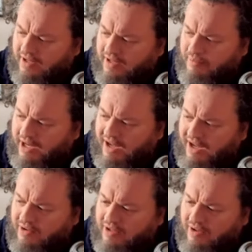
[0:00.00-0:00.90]
I got my
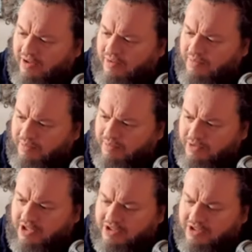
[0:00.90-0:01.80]
audio
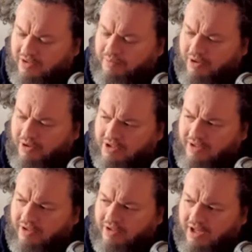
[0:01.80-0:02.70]
musician, composer,
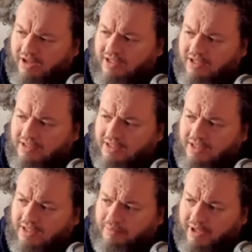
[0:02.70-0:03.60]
audio guy,
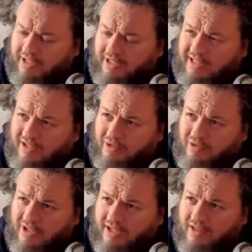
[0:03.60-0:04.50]
Benedict
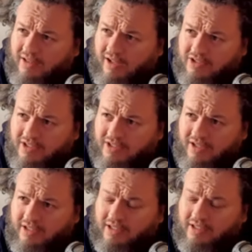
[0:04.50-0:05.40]
Nichols, like last
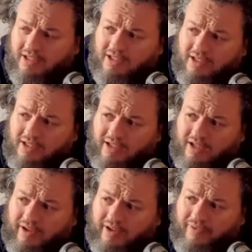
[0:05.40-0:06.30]
year.
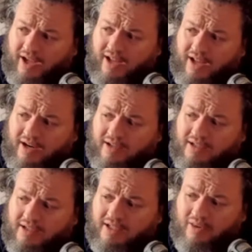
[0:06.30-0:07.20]

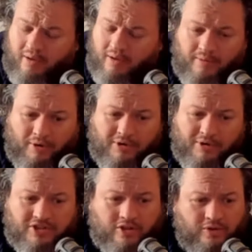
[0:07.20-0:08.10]
The
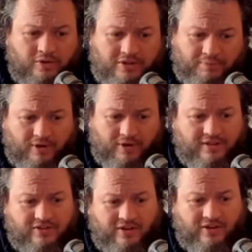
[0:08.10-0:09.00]
publisher's huge
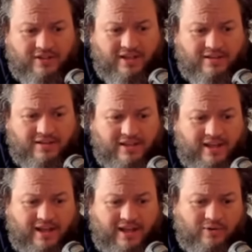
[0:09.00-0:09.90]
important. So
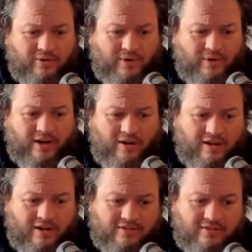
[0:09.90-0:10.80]
they handle quite a
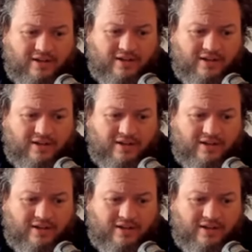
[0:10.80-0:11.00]
lot.